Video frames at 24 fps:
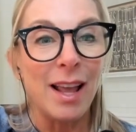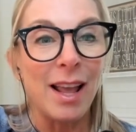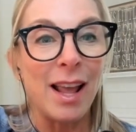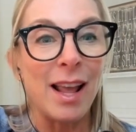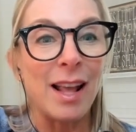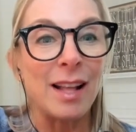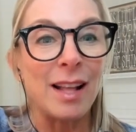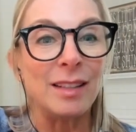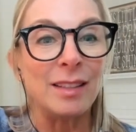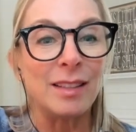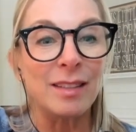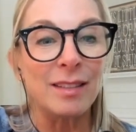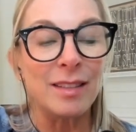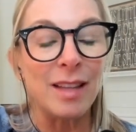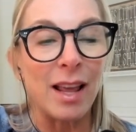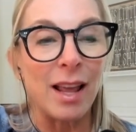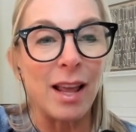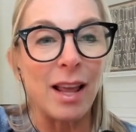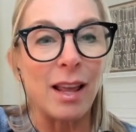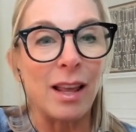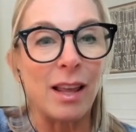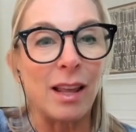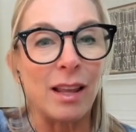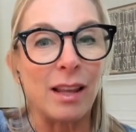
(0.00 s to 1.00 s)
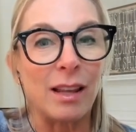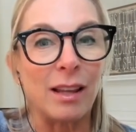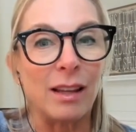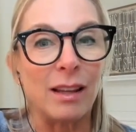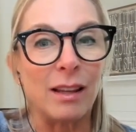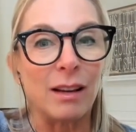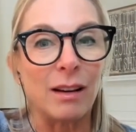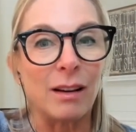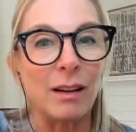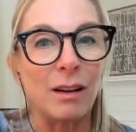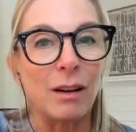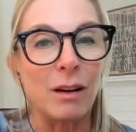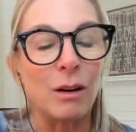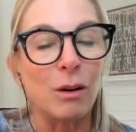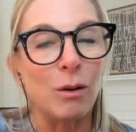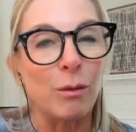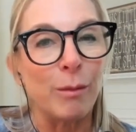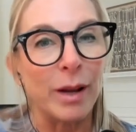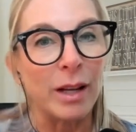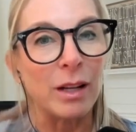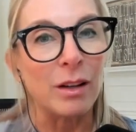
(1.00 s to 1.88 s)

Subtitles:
and saying, "Oh my